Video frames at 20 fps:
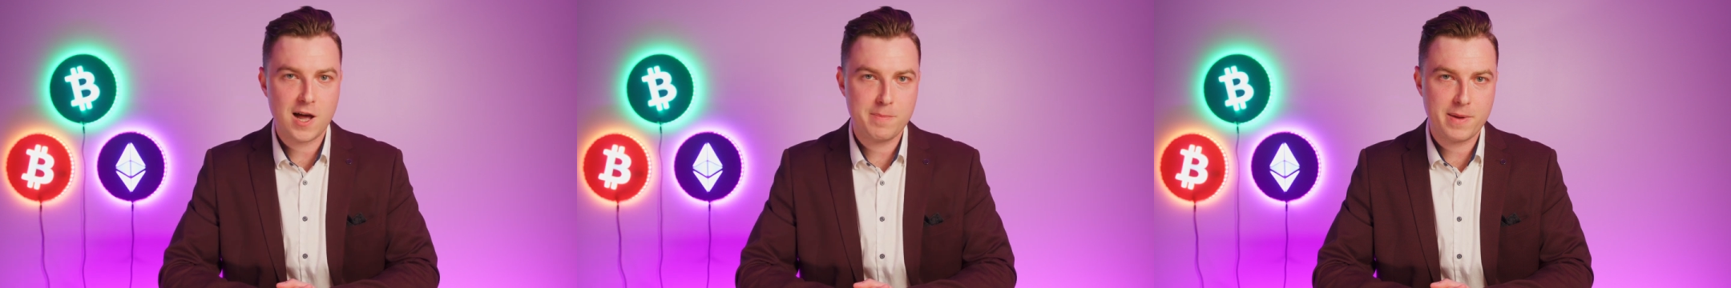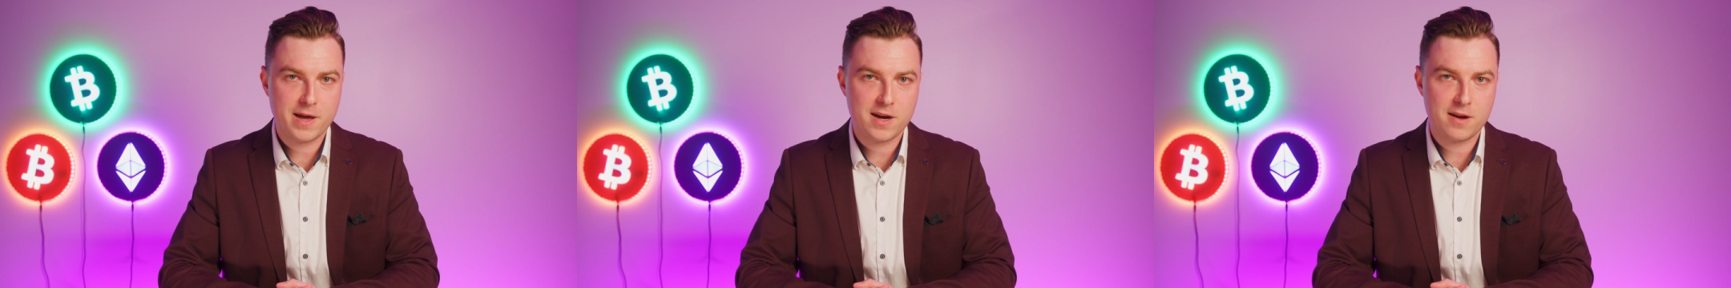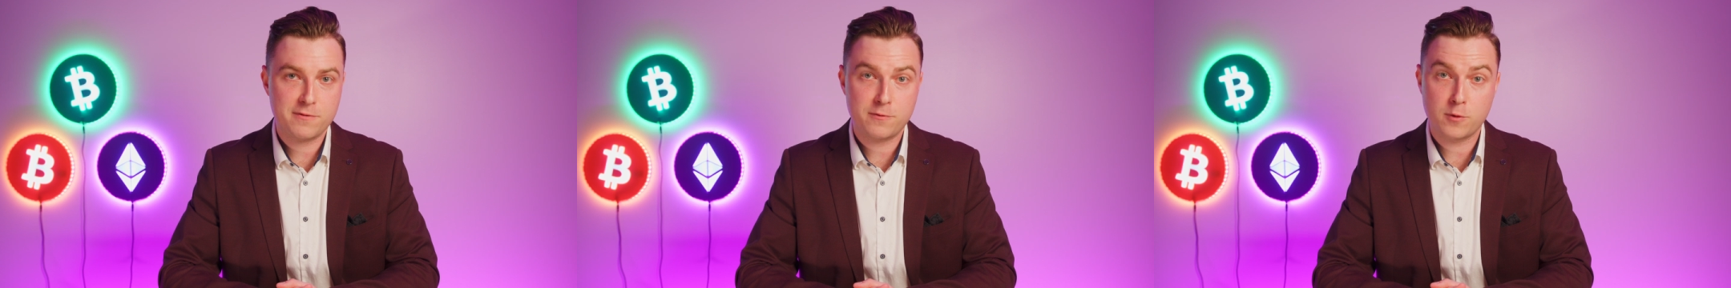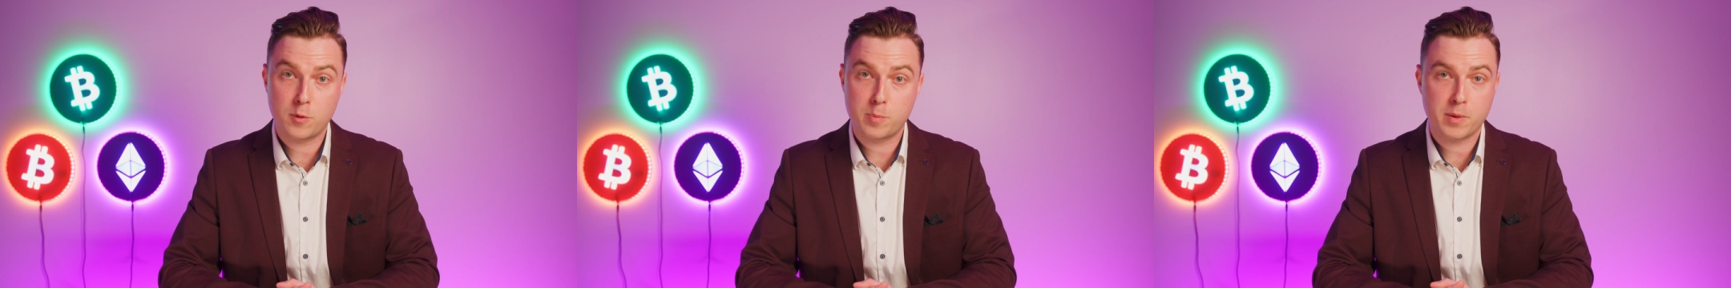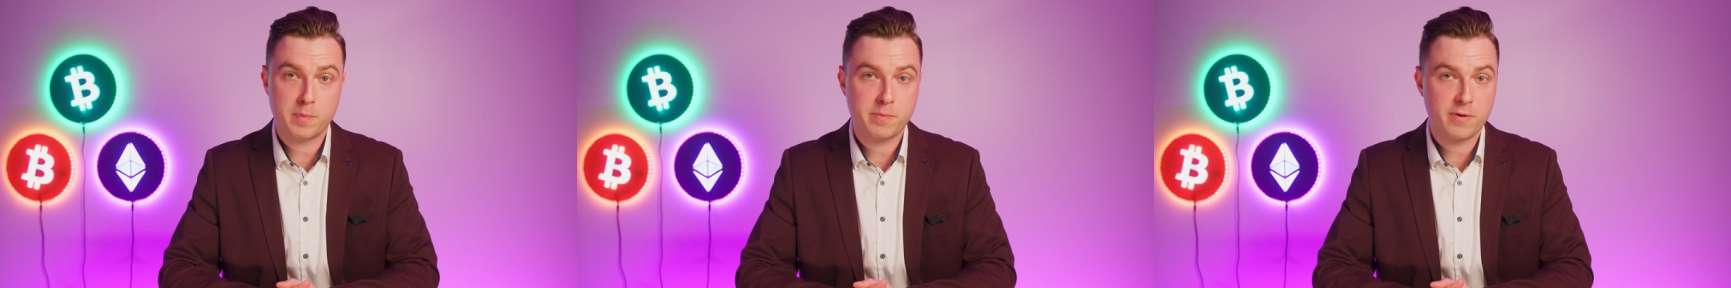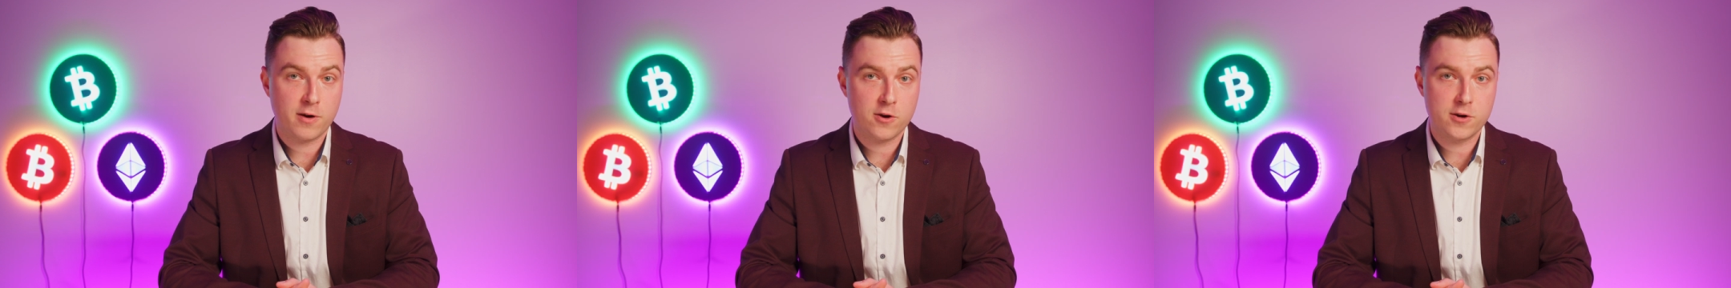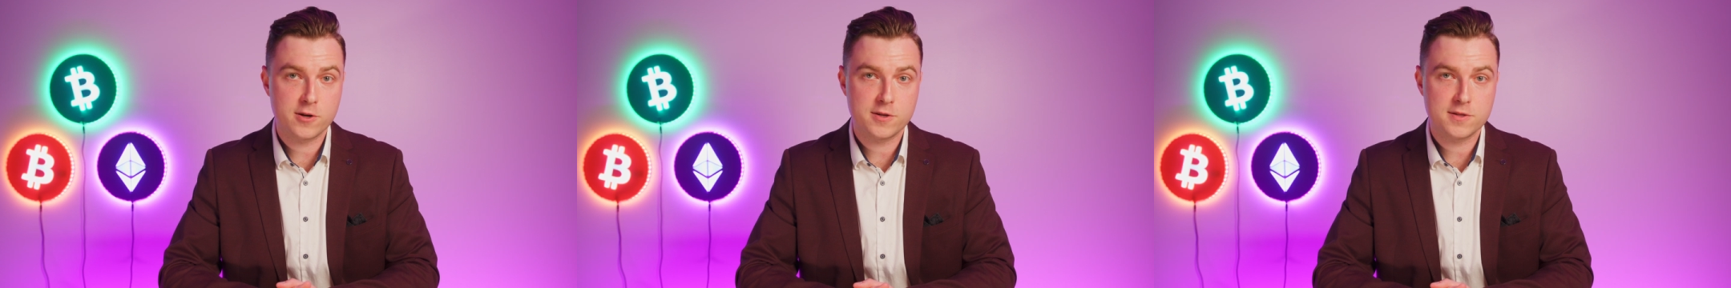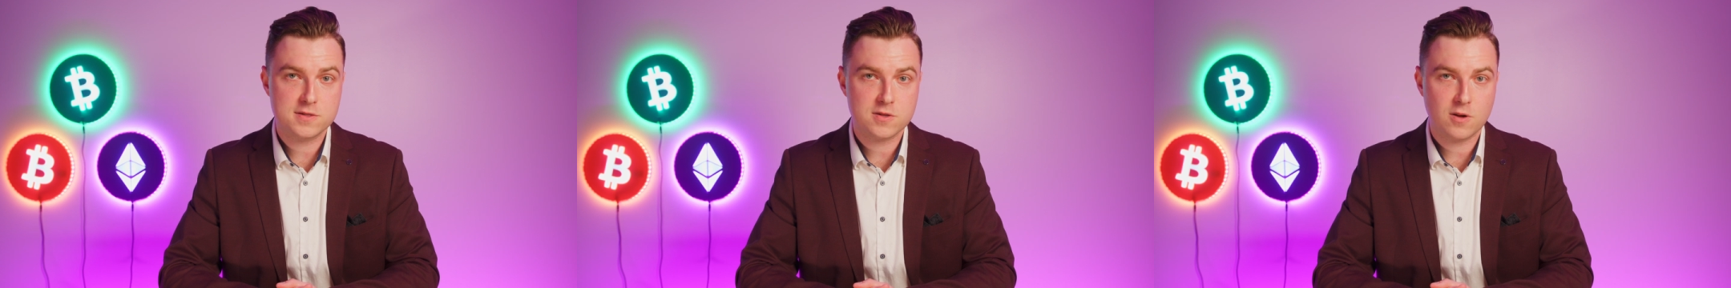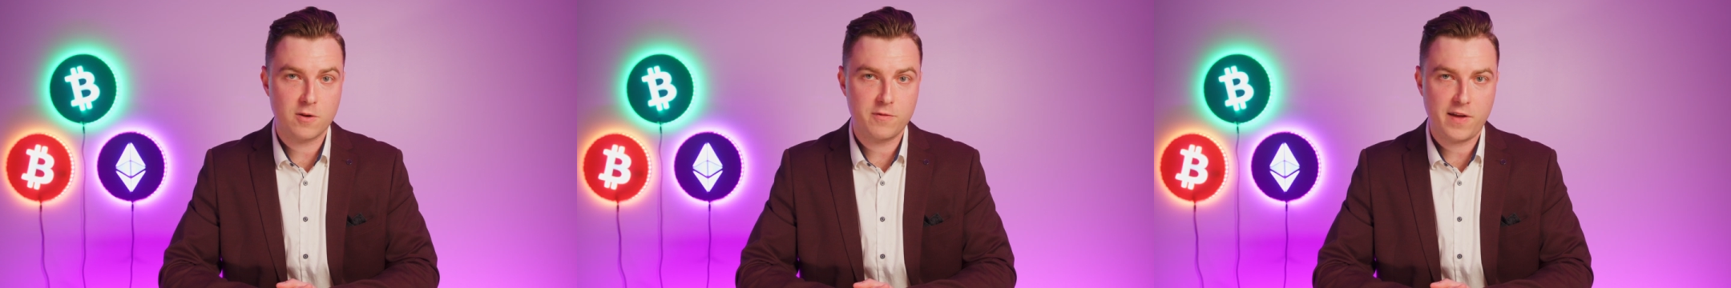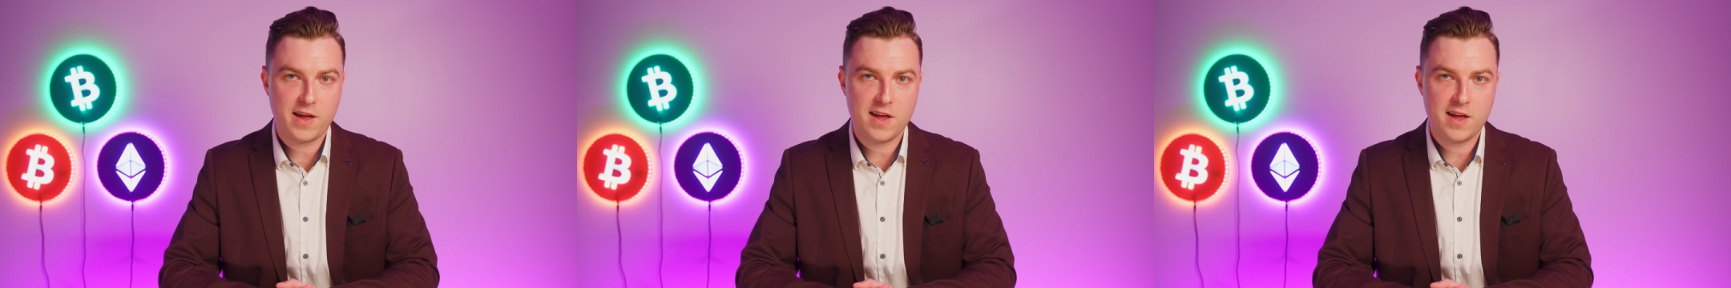better for proponents of